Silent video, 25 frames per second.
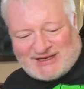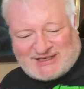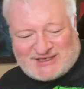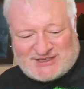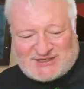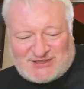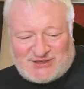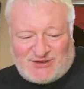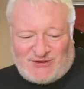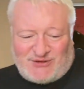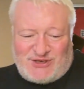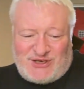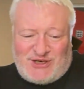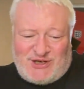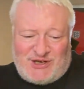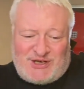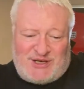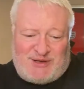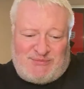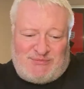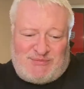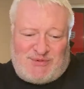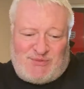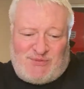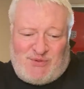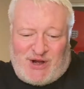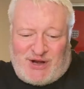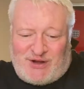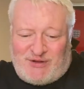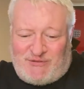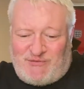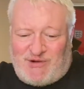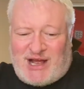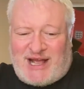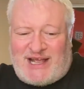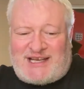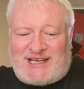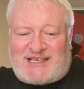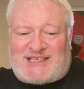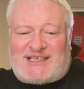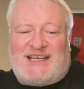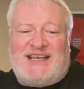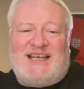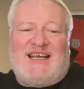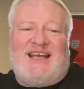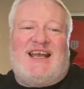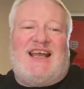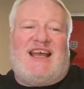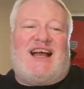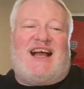Sonja number 1. Right,
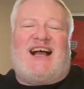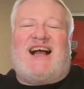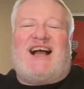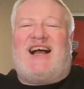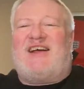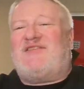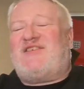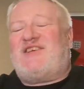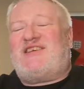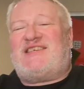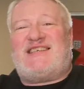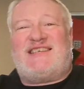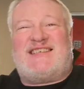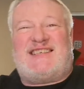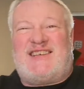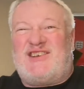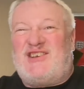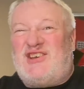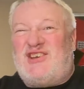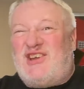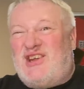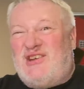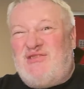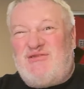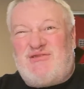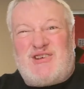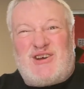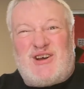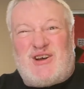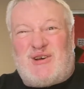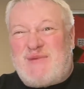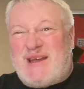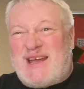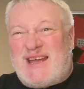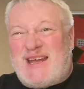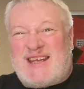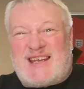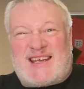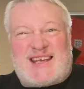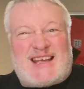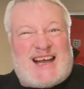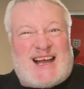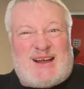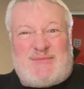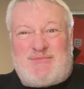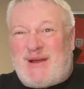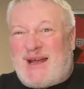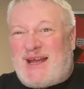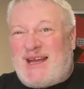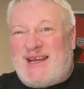this is a new comic. I
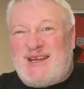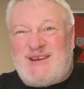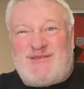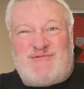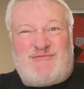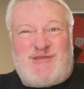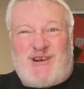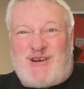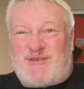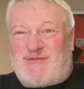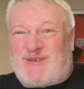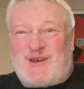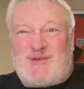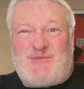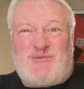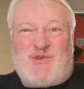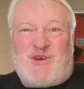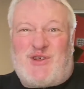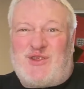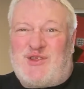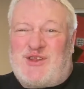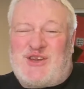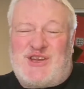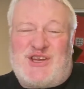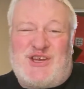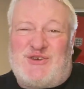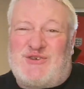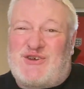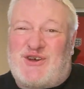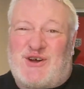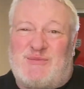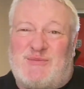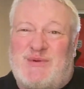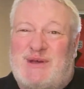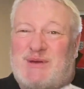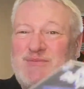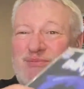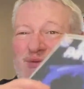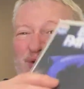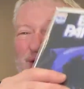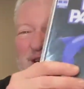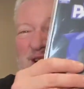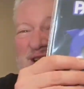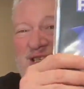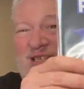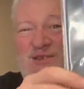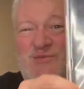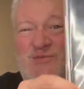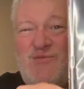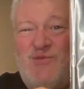paid roughly what the new comic
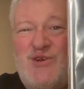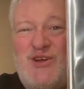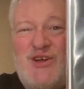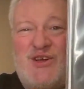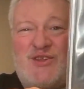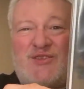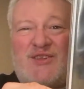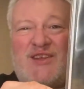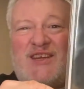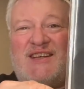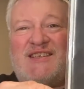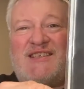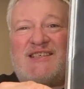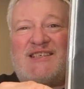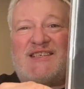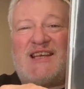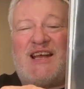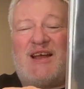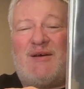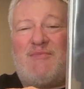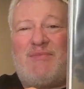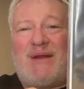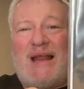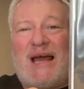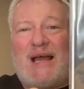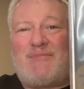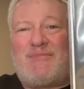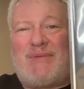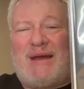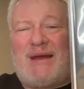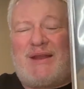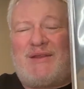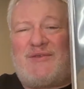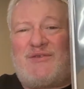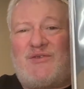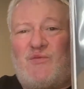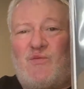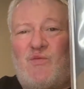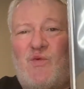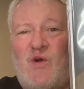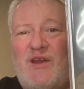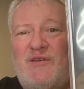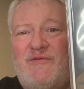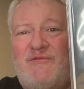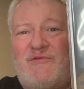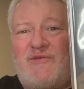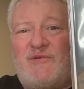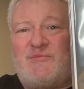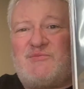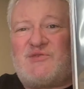price is worth. It's Black Panther 1
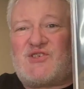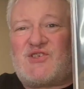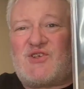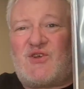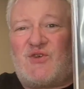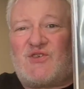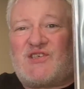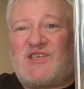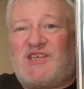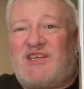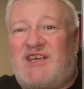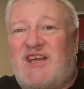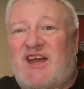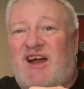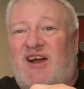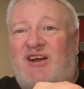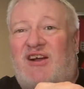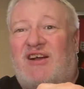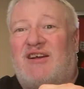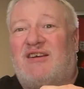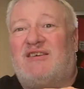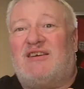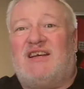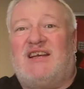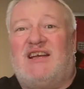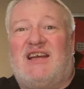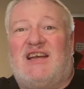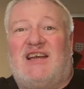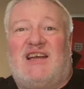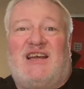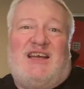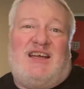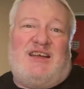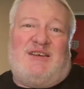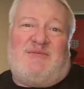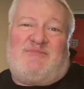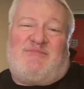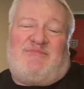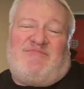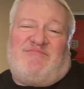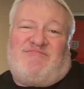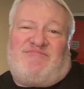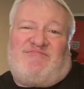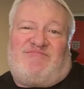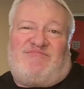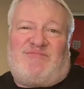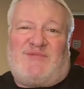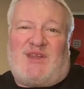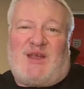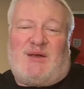from Scotty Young.
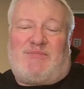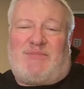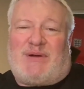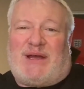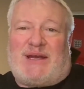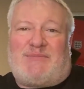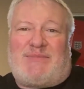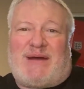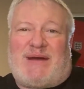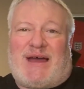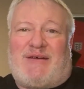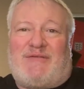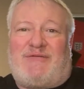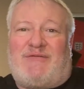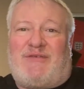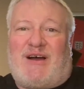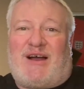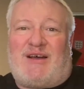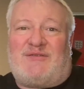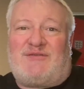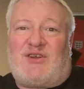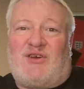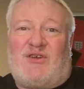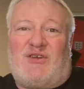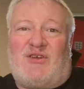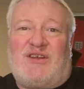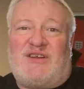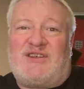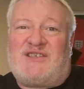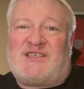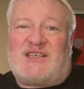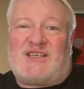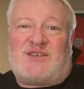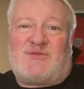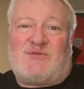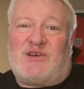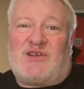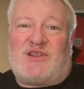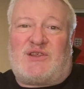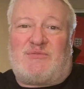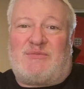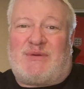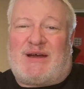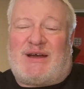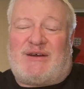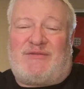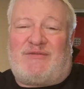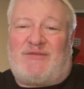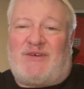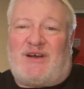Paid about $5. It's worth
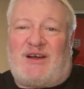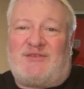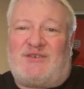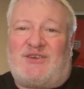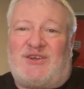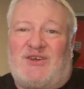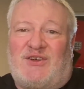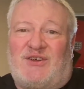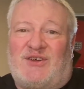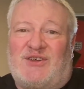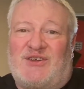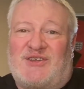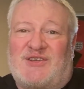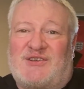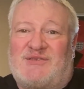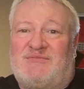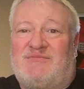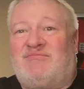about $5.